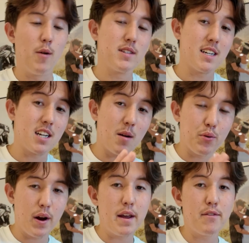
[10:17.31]
And once I
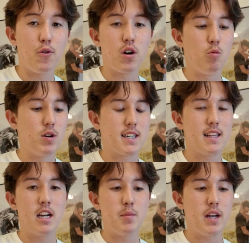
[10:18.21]
stopped praying for it, once I
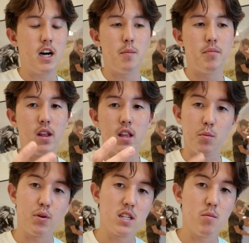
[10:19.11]
let it become
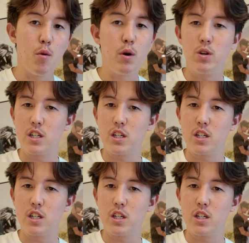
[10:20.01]
the present moment,